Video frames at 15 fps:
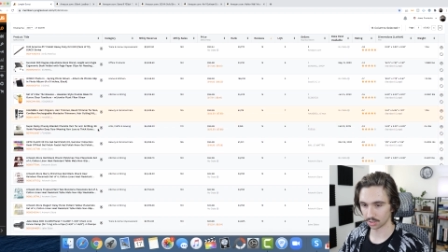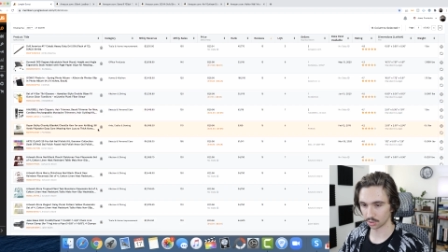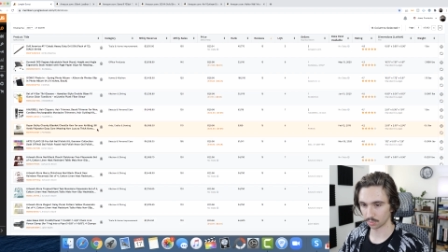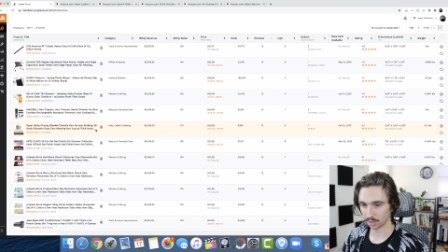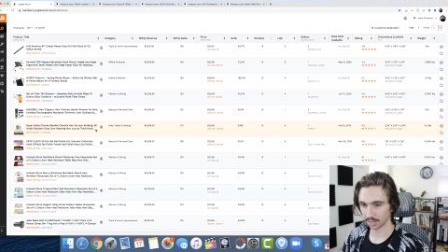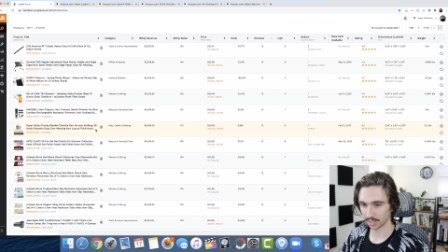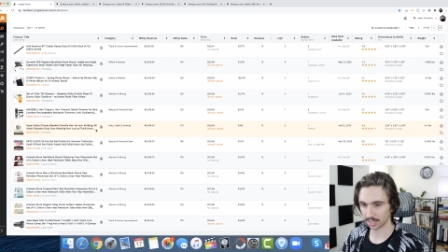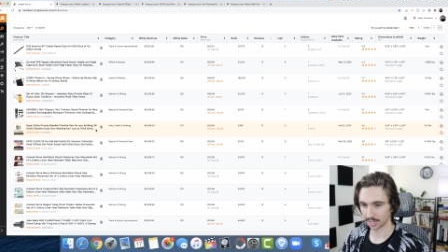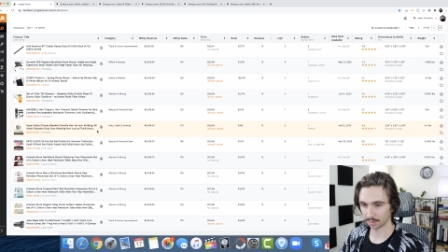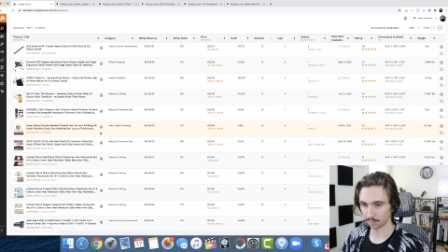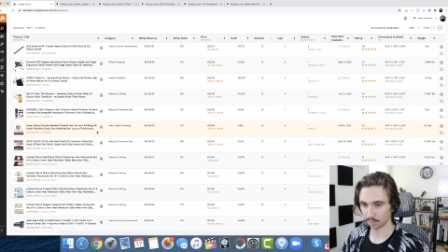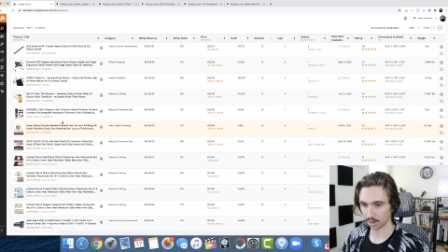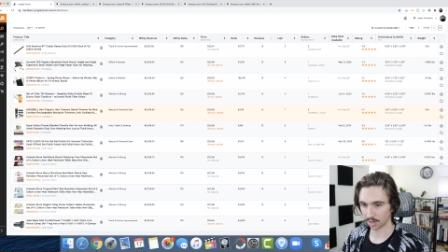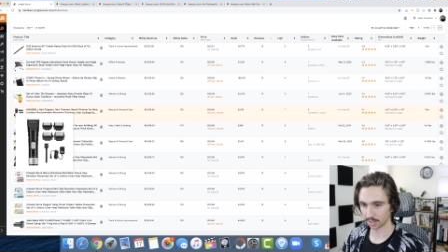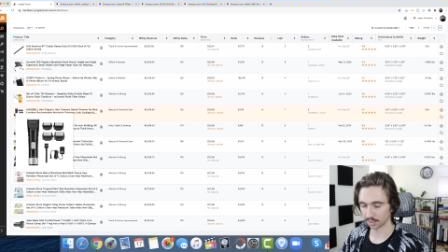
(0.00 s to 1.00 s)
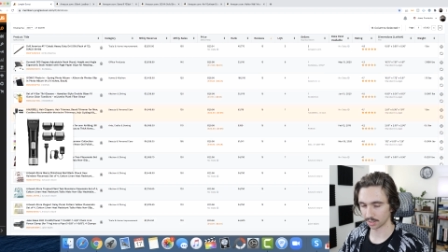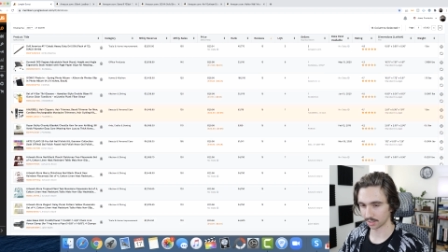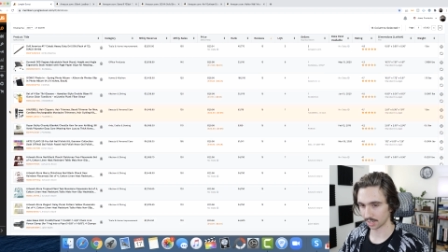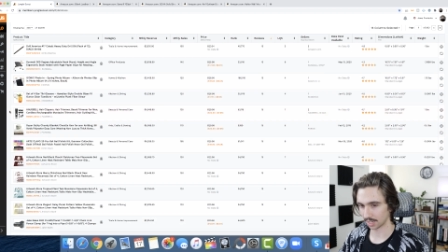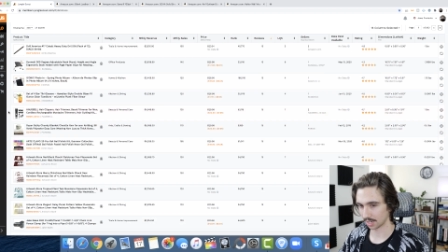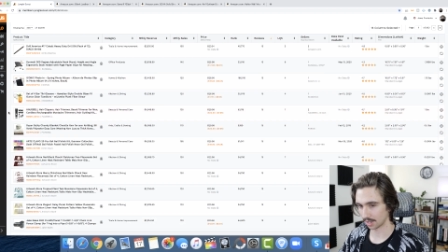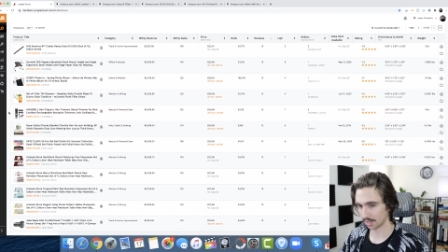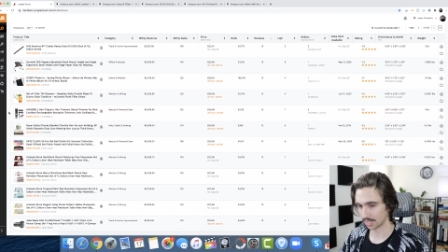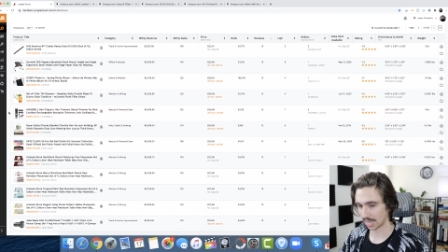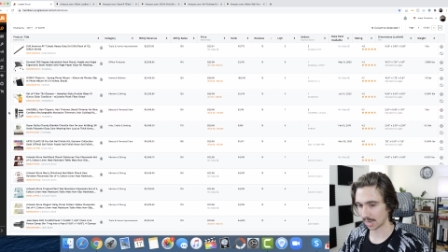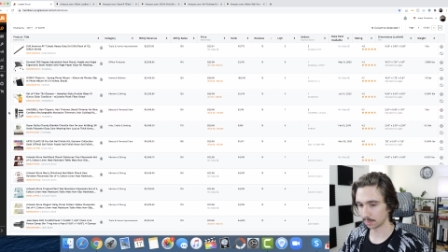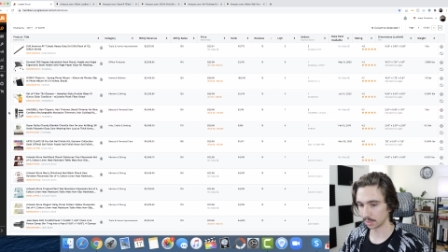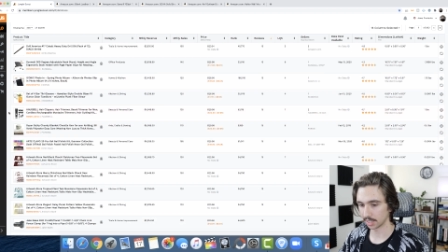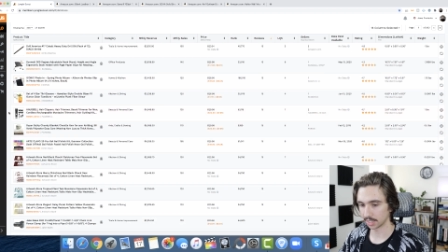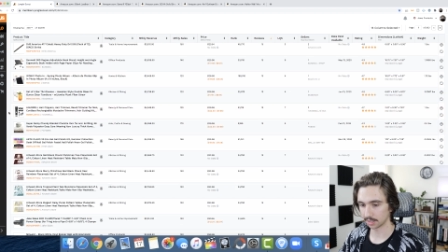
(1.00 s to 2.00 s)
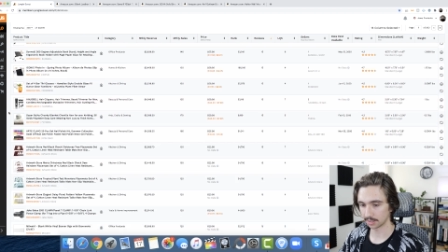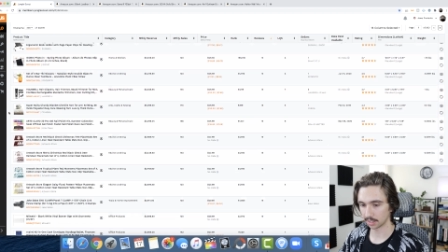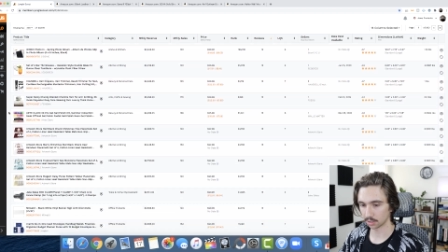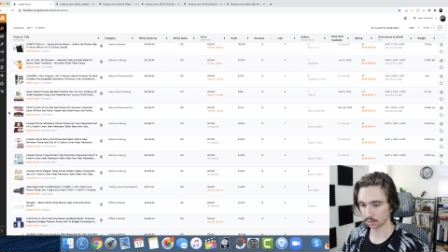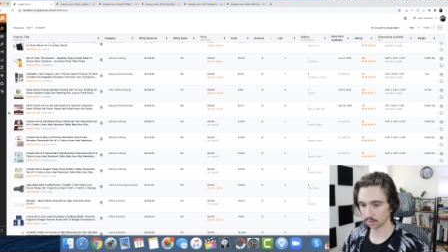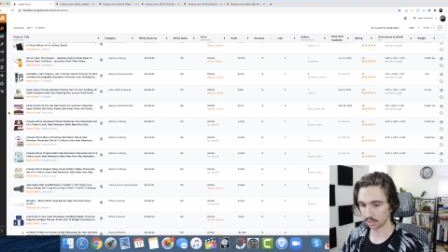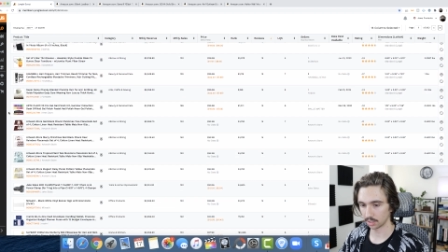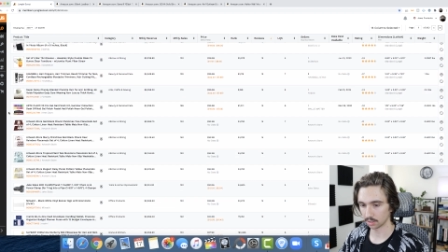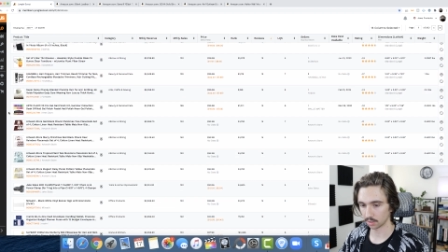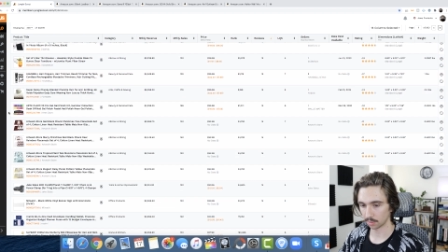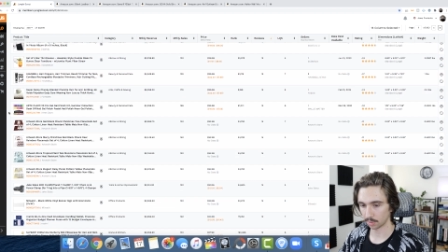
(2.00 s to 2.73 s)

There's probably a lot of products. It's like a tablet accessory, so I